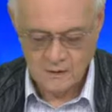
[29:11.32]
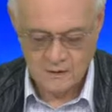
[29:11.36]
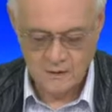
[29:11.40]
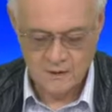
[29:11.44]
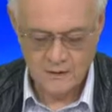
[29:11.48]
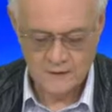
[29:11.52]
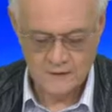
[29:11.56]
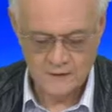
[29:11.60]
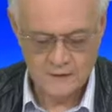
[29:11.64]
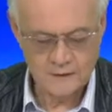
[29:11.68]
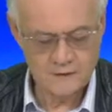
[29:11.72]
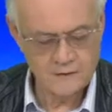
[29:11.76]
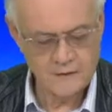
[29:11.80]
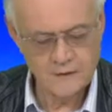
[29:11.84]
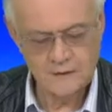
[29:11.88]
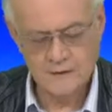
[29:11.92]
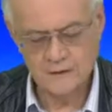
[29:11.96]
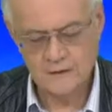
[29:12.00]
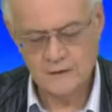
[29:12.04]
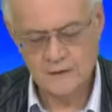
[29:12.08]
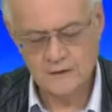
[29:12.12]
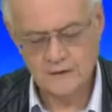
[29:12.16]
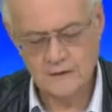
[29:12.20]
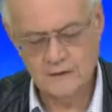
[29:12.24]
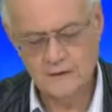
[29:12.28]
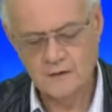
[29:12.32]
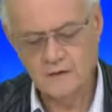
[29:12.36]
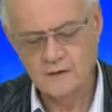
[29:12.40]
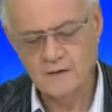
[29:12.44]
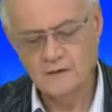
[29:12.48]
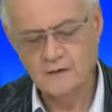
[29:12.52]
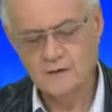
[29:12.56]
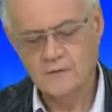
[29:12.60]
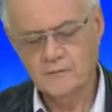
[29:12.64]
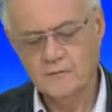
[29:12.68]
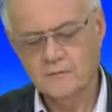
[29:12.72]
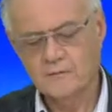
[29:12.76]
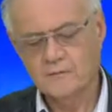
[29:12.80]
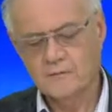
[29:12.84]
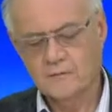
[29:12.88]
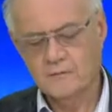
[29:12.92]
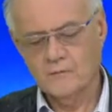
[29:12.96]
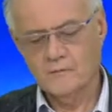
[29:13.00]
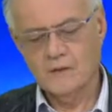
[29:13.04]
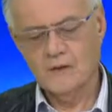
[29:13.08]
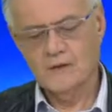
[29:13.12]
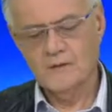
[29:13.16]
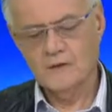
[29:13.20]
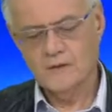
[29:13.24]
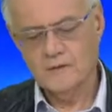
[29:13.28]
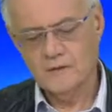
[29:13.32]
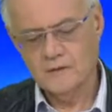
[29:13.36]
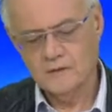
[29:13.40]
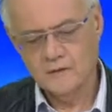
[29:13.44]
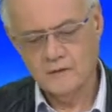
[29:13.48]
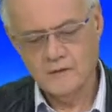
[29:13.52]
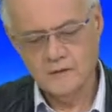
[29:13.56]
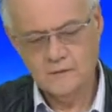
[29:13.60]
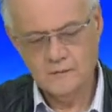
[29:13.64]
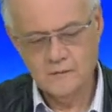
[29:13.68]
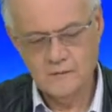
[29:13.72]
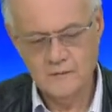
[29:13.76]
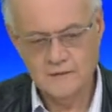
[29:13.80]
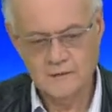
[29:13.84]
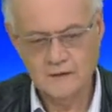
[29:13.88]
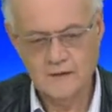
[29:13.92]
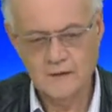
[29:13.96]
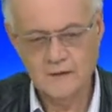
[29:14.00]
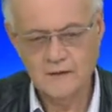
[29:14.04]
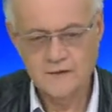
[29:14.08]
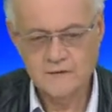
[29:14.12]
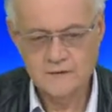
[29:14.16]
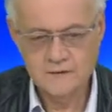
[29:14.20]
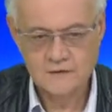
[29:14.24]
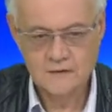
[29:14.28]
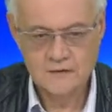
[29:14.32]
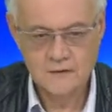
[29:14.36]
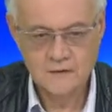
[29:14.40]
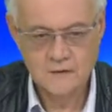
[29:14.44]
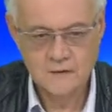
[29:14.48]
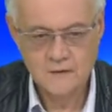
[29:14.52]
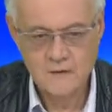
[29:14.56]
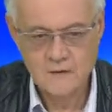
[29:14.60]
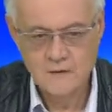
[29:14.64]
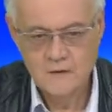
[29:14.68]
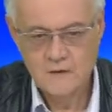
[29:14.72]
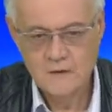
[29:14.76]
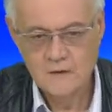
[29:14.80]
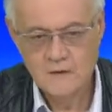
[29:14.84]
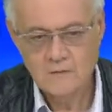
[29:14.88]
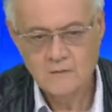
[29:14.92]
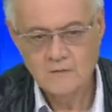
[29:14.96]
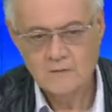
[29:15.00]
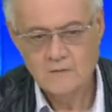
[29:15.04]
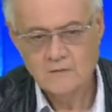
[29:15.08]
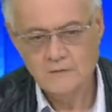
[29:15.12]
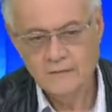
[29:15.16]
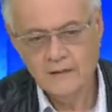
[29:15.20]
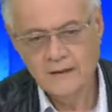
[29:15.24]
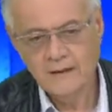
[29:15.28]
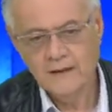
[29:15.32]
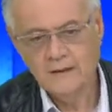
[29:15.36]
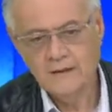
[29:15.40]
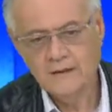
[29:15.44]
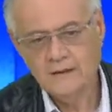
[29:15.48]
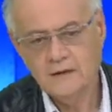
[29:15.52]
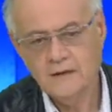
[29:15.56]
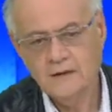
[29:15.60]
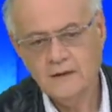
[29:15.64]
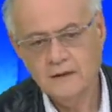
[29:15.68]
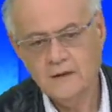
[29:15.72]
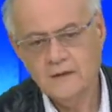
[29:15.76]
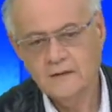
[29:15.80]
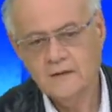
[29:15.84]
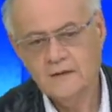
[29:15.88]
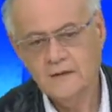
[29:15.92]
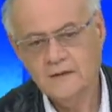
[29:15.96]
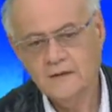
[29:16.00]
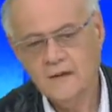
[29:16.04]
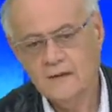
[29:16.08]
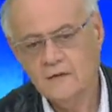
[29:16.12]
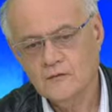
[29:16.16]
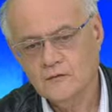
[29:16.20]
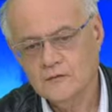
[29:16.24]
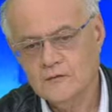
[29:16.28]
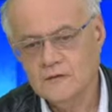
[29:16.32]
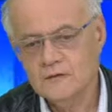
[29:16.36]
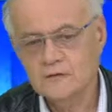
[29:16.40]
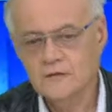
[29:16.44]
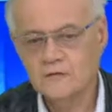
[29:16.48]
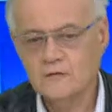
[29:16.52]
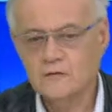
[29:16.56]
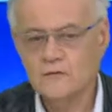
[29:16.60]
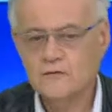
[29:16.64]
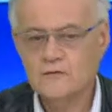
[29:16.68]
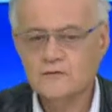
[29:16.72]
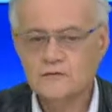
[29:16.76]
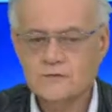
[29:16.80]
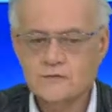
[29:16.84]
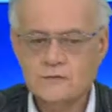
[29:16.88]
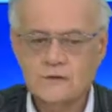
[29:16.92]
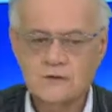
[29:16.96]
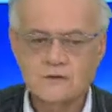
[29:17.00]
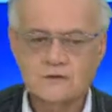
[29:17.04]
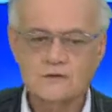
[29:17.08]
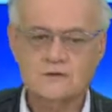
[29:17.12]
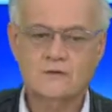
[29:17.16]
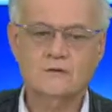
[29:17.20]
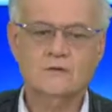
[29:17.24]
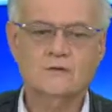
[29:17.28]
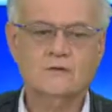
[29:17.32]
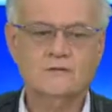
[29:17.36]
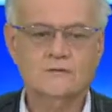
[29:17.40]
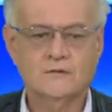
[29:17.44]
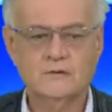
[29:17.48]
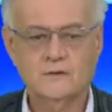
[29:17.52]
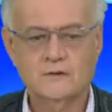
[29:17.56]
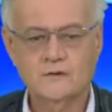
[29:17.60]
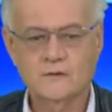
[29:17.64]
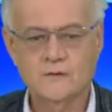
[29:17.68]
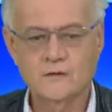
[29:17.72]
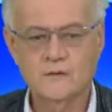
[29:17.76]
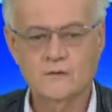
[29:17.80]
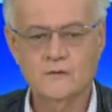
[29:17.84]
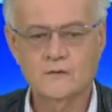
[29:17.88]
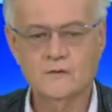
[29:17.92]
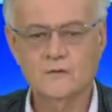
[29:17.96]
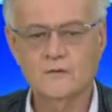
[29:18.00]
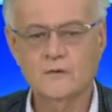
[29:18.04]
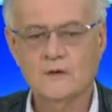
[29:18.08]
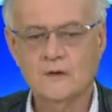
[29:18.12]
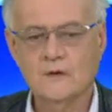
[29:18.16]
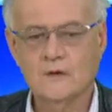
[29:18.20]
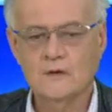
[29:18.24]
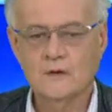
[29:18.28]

Yes, I think that besides planning and announcing the construction of new